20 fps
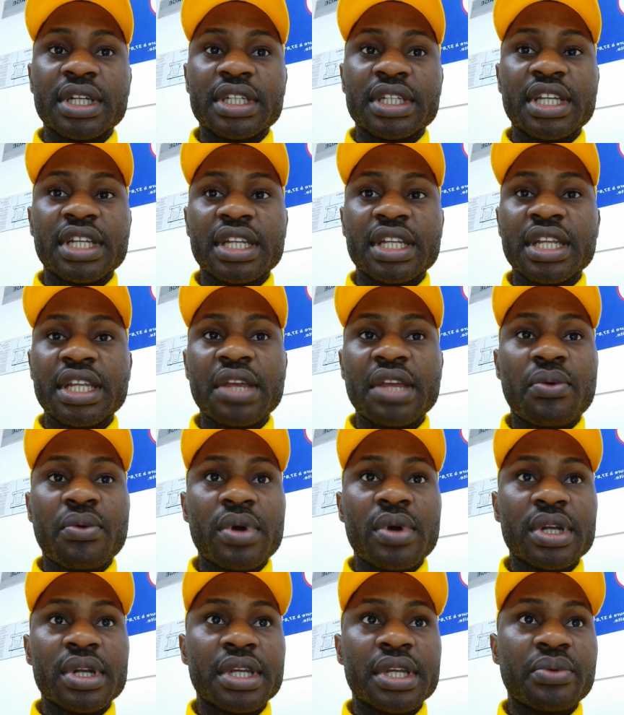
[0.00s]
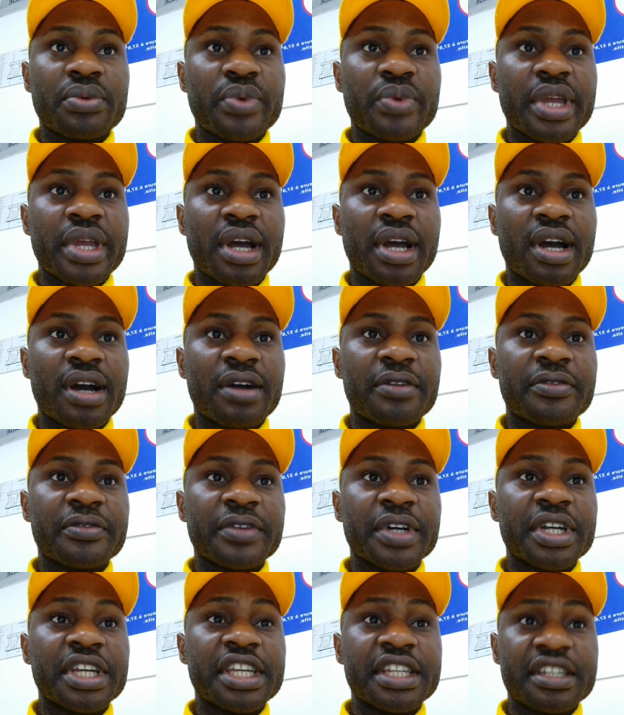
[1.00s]
Then equally, we have
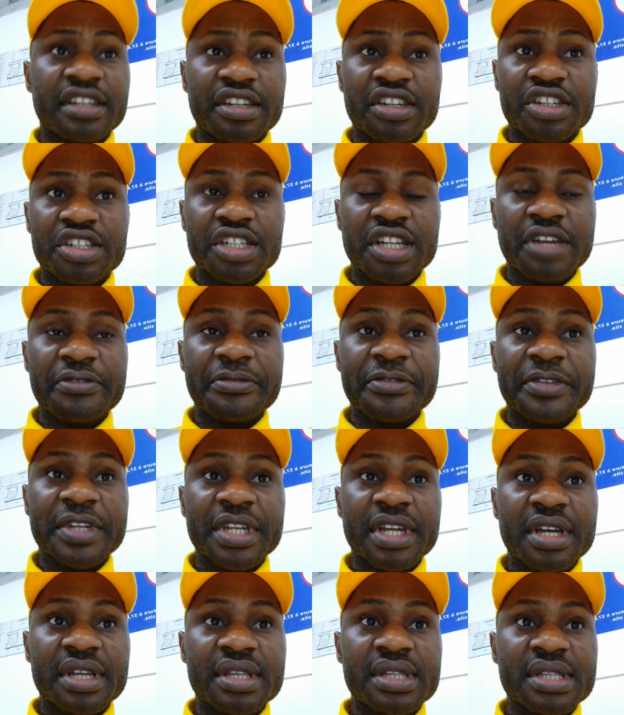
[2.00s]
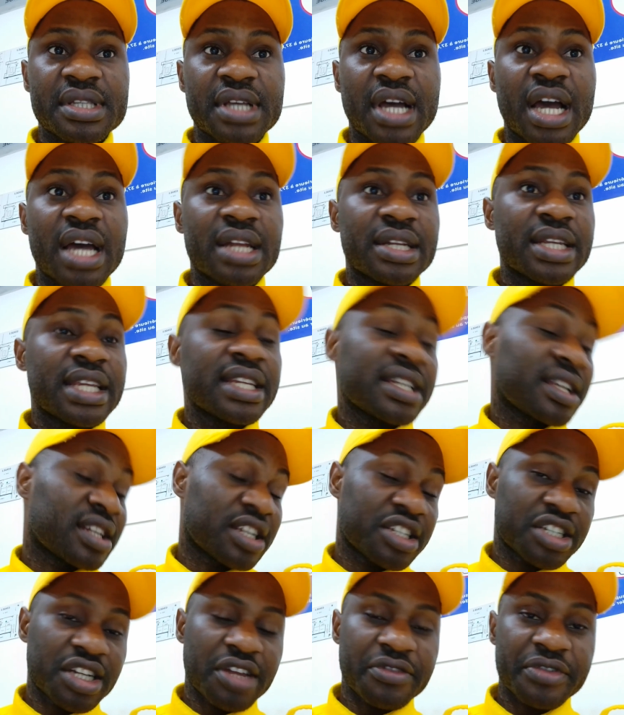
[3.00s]
international finance, and
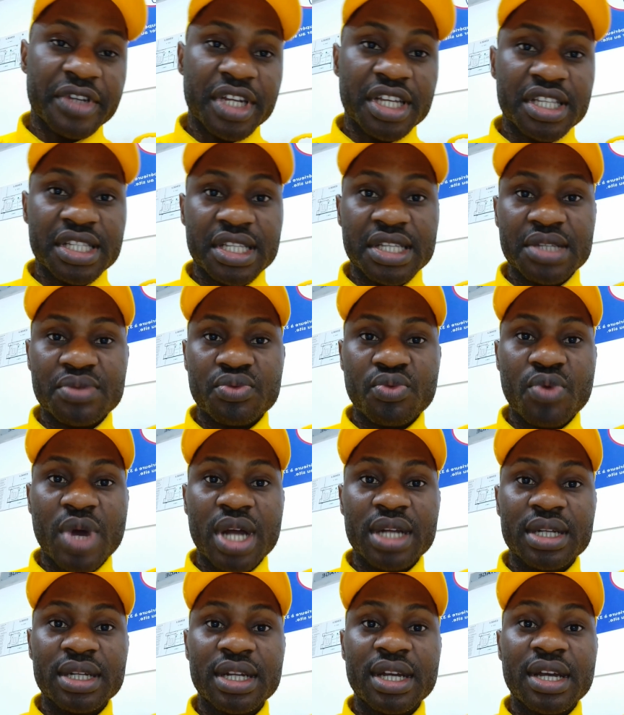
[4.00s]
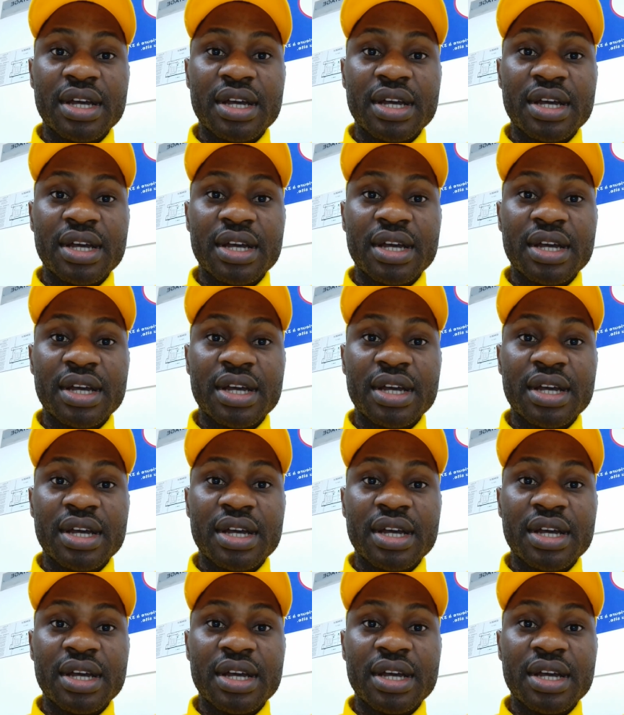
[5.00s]
international finance is one